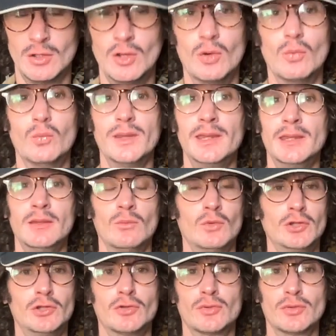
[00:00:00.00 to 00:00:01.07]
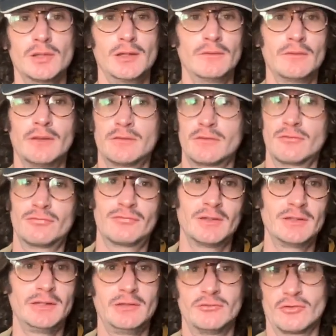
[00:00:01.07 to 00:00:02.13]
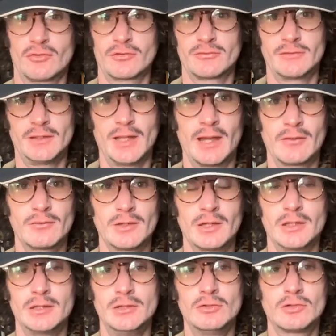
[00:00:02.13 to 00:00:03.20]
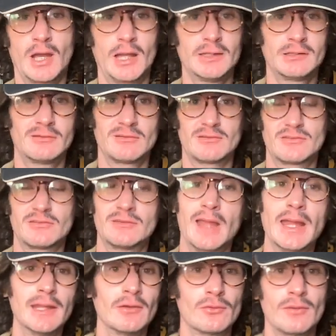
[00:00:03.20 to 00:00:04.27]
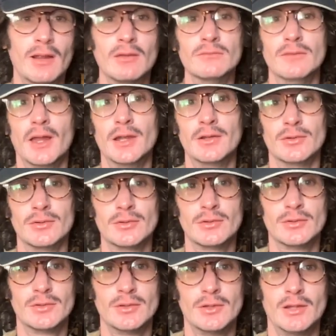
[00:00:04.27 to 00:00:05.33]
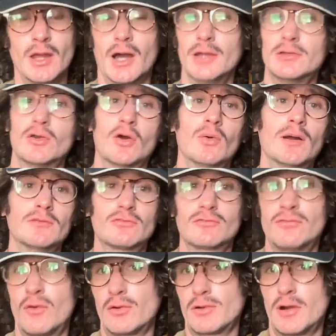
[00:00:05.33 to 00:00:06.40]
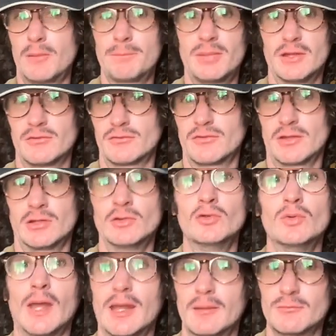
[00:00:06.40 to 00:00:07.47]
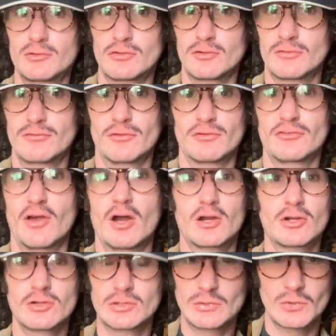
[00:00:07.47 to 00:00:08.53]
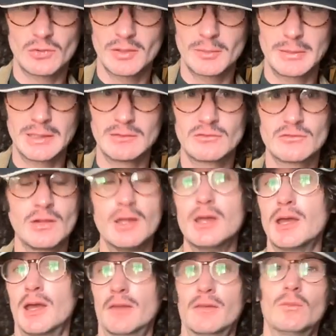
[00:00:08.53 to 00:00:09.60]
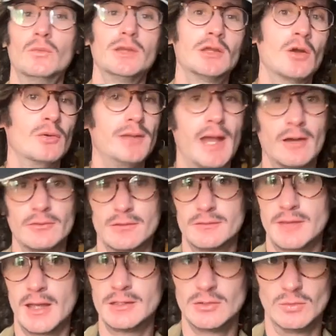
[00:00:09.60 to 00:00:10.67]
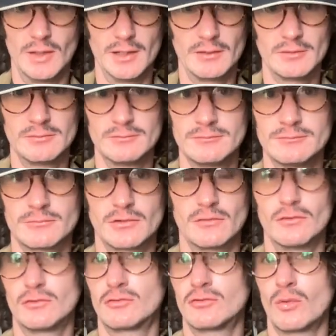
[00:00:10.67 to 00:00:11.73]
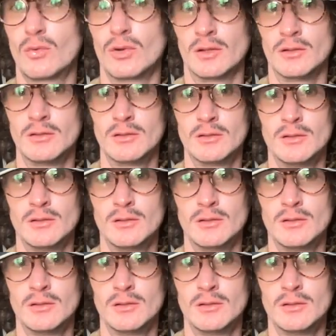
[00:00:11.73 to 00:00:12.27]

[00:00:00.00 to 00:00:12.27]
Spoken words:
When you're in like the Philly, Jersey area, you kind of just stay around there. I'd go as far up as like New Hampshire for soccer tournaments, and then we'd go down to Delaware, to the shore.